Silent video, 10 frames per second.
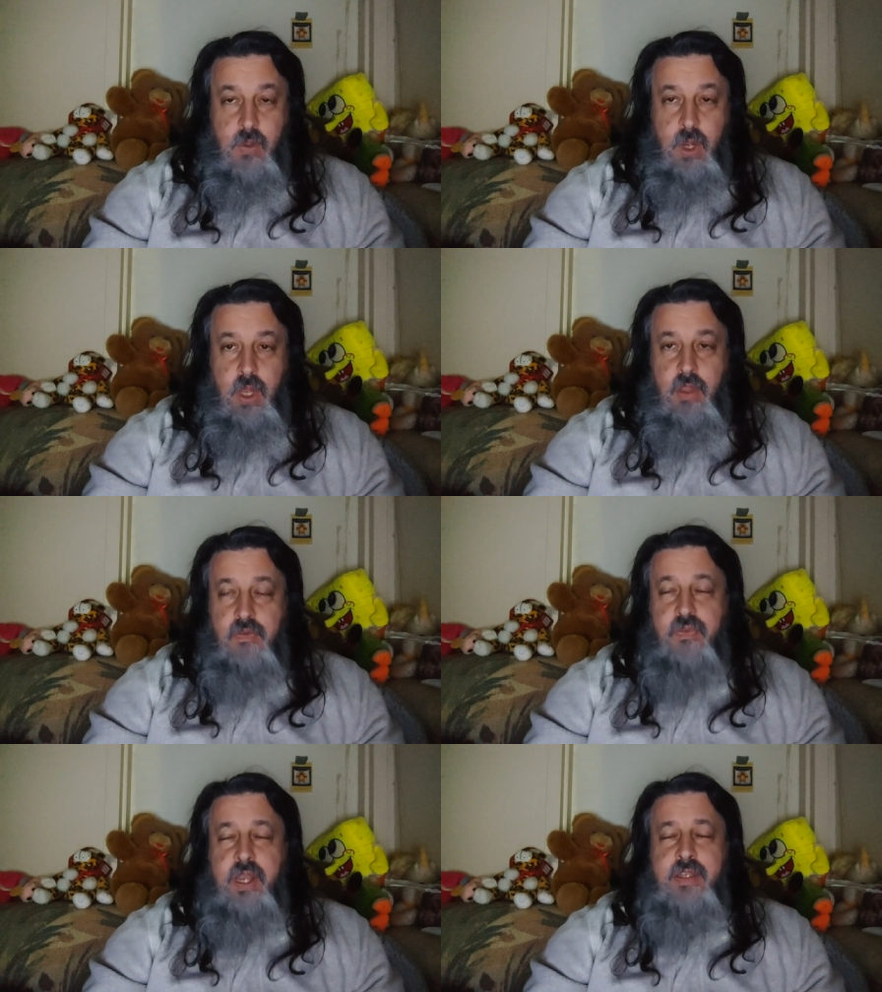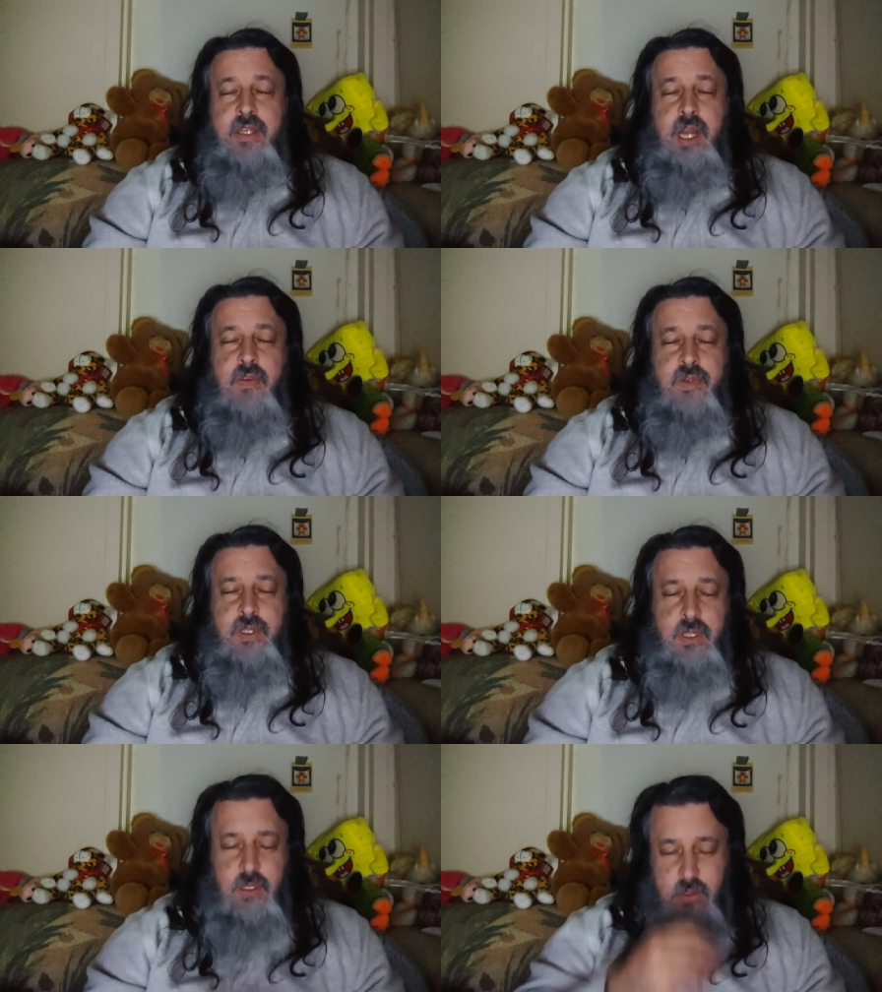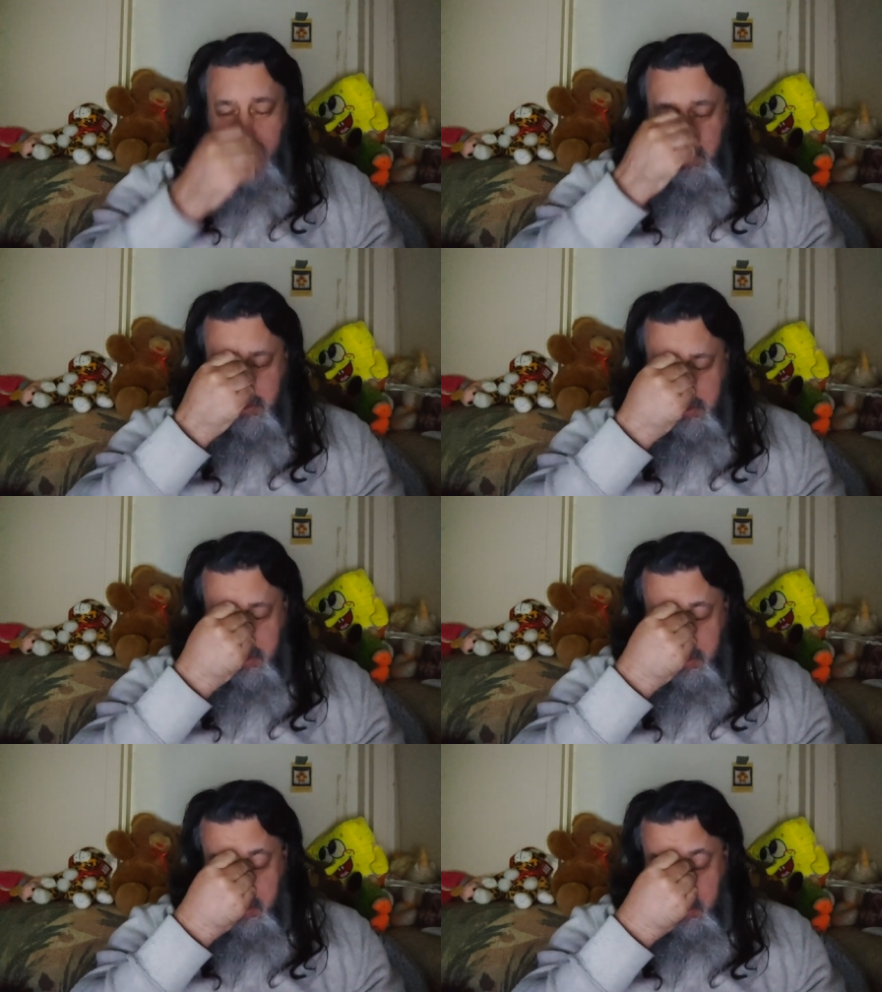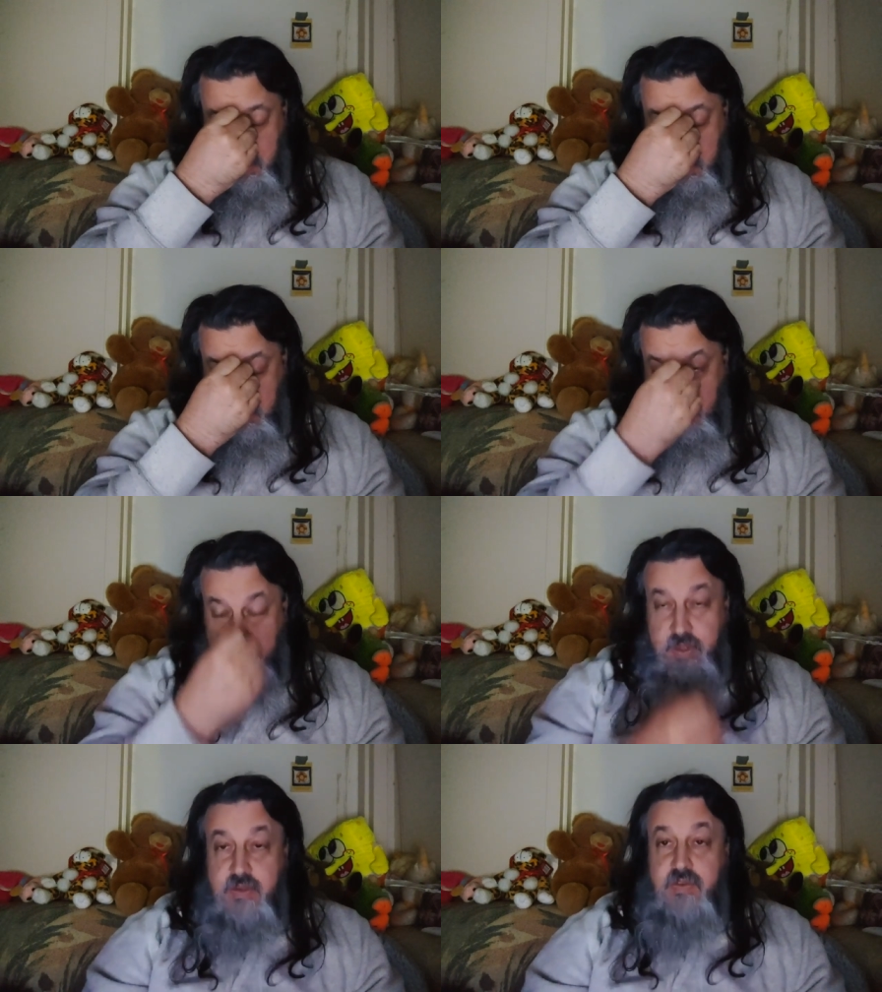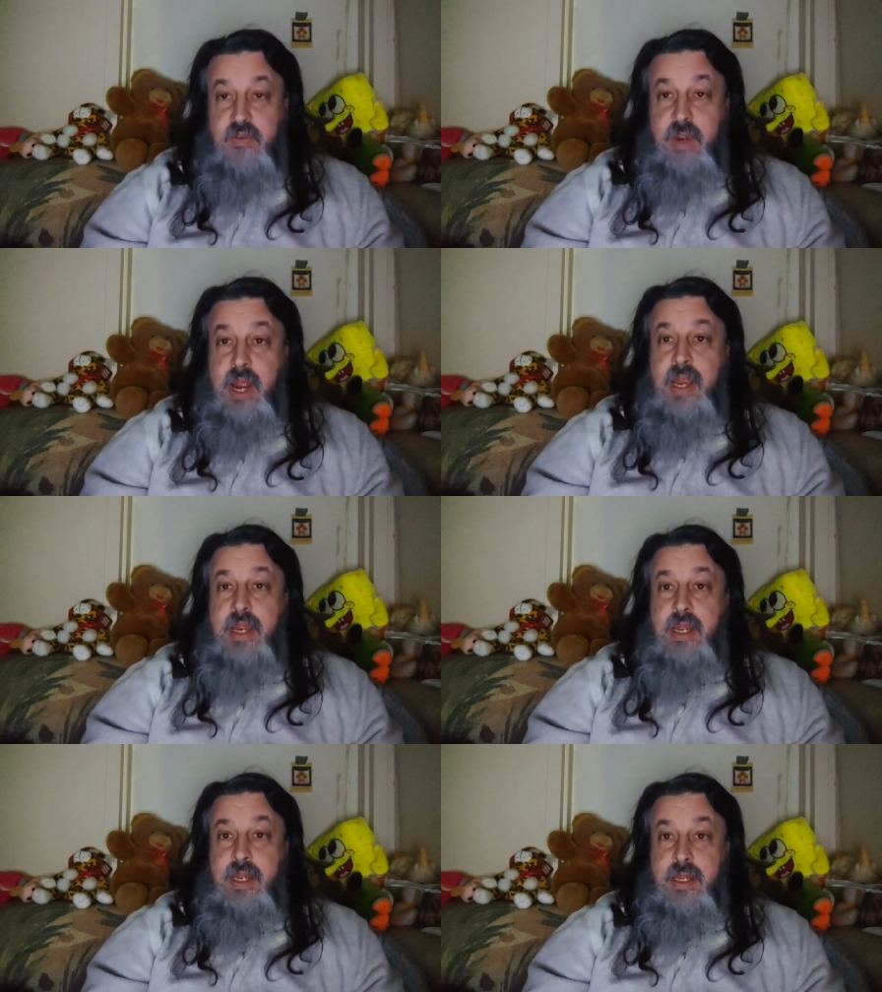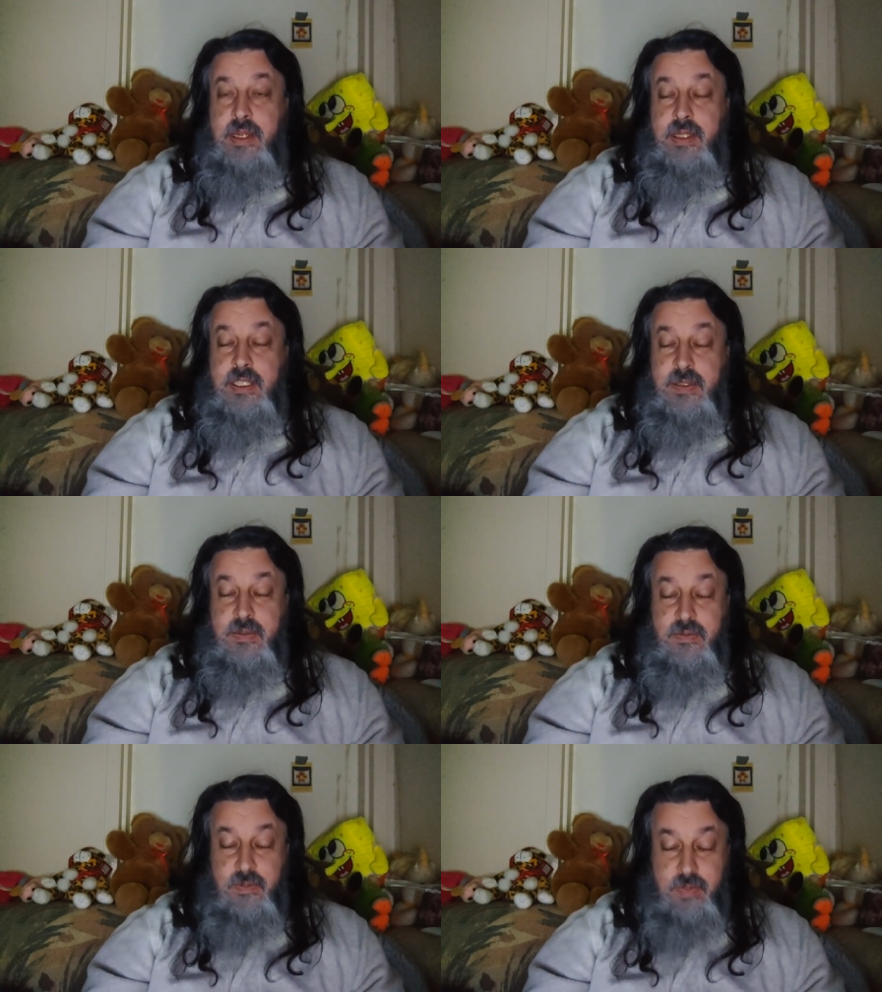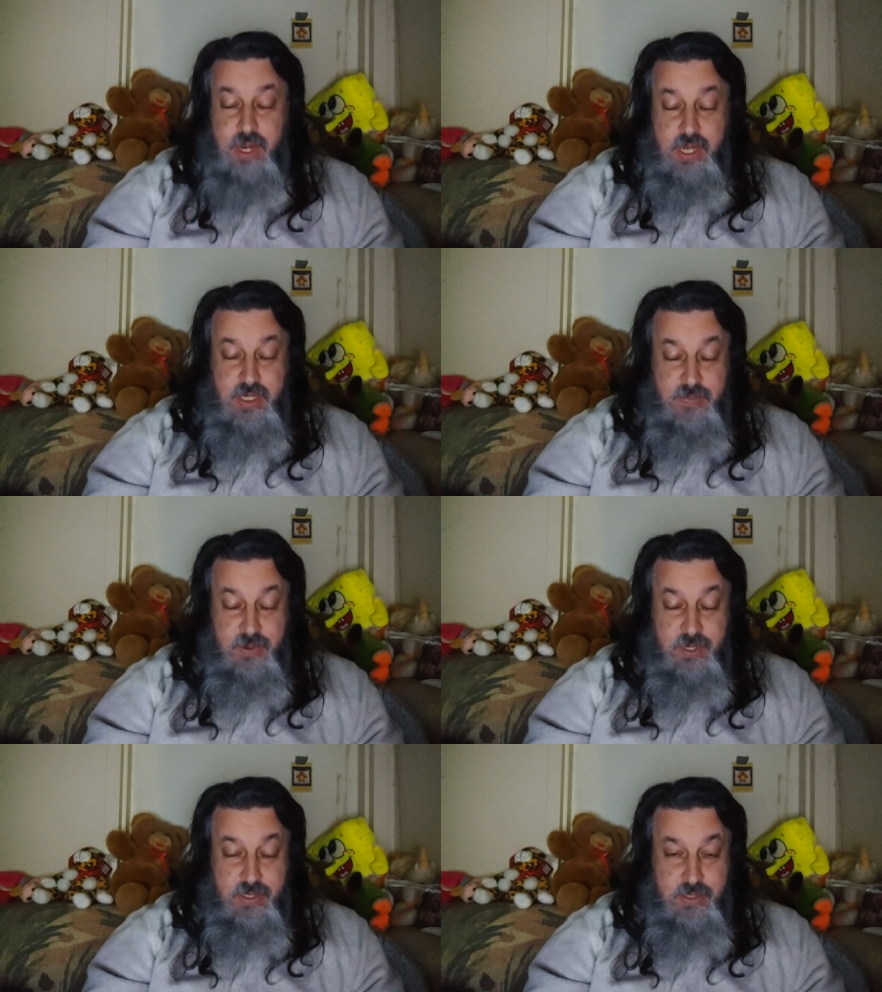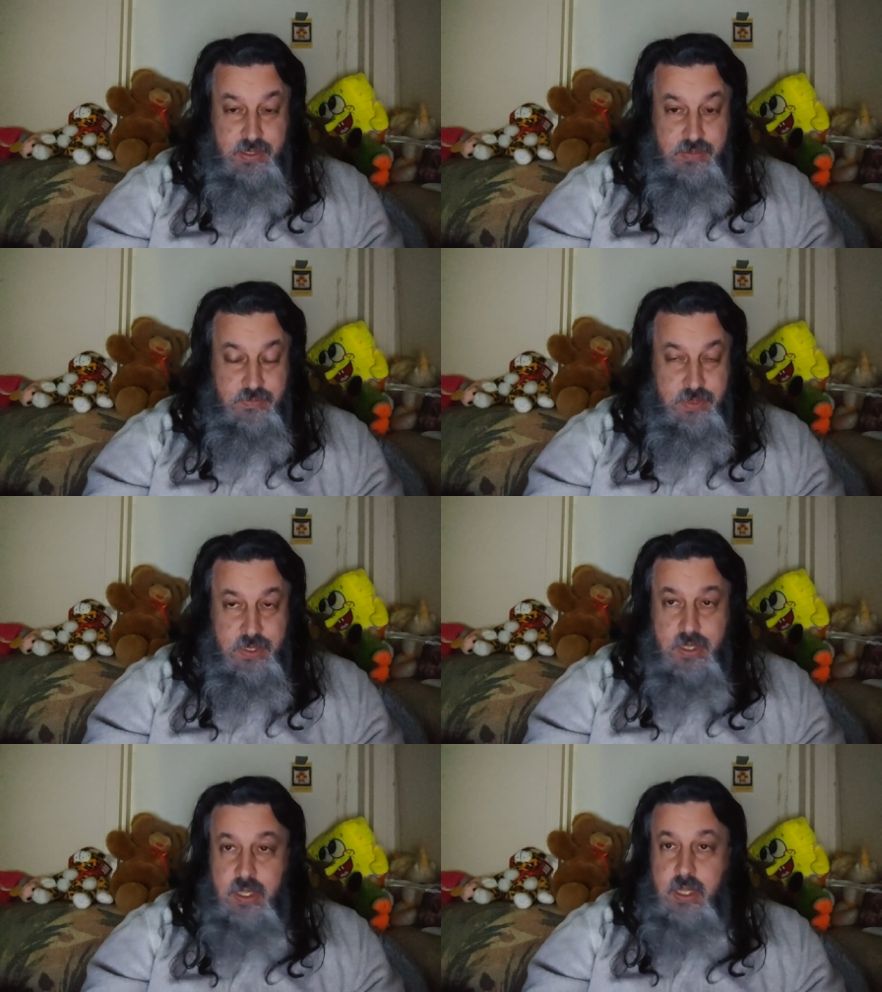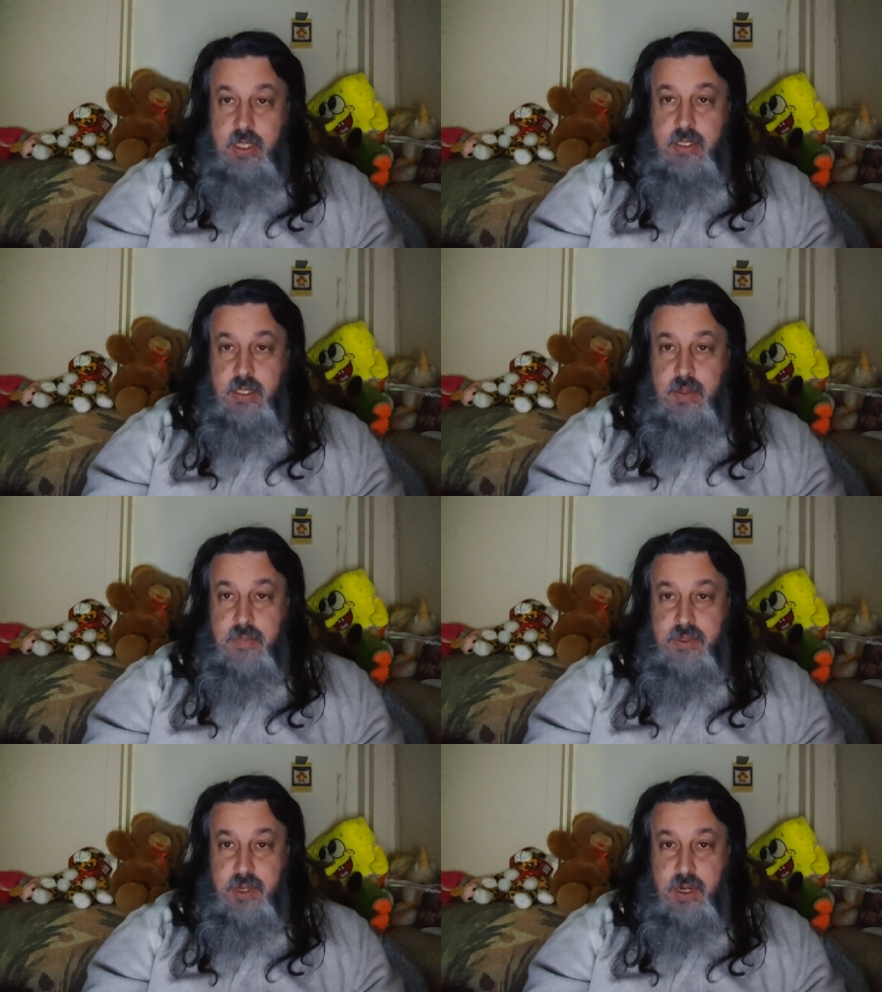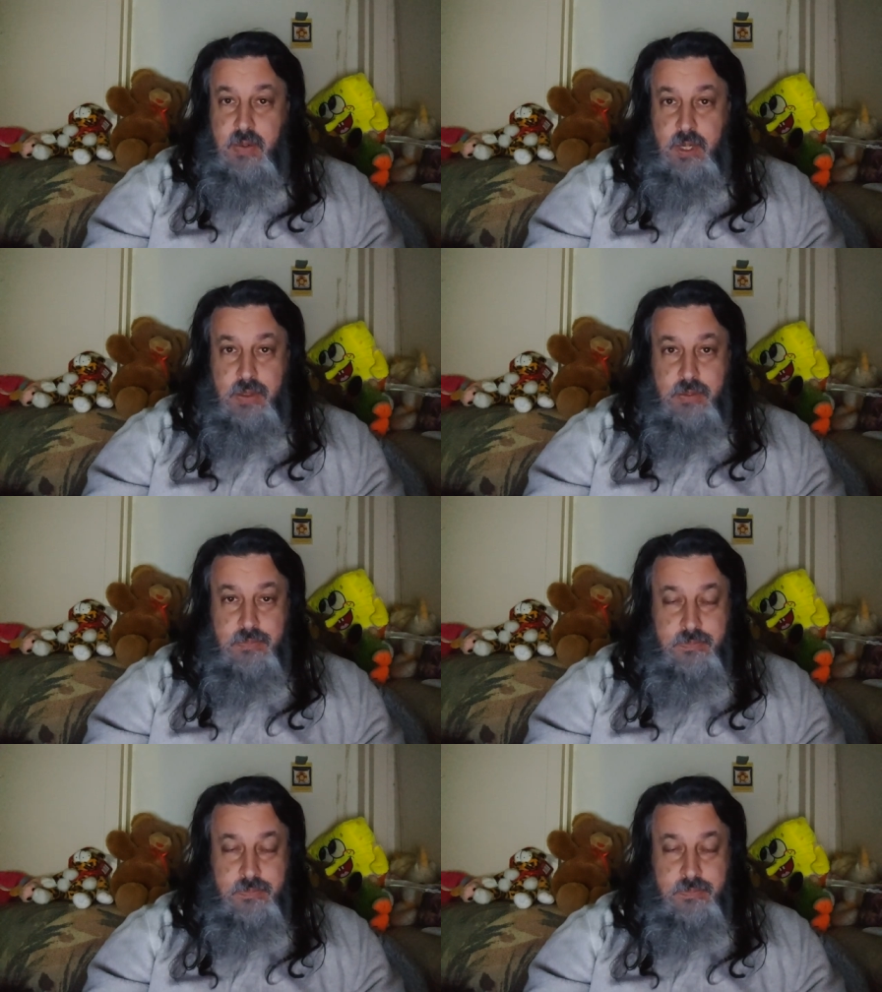Well, the phrasing often goes, and this is from my uh, uh, from my experience, and it's a bizarre one.